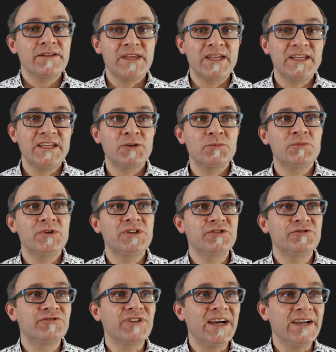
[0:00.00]
they can be
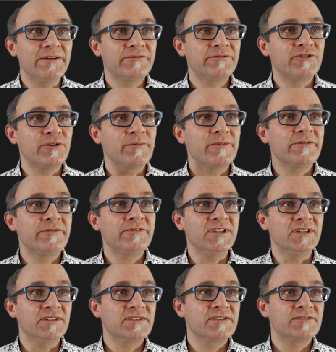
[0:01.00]
derived from the
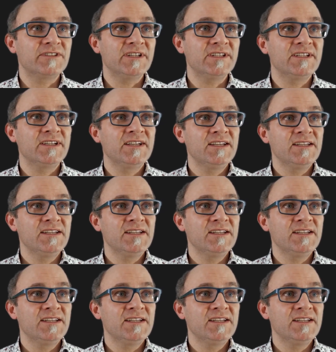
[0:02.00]
fields, right?